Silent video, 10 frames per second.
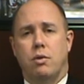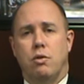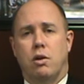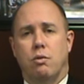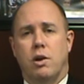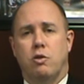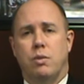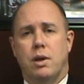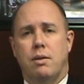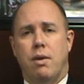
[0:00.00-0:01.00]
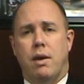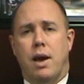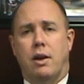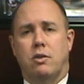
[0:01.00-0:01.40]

you can reach me at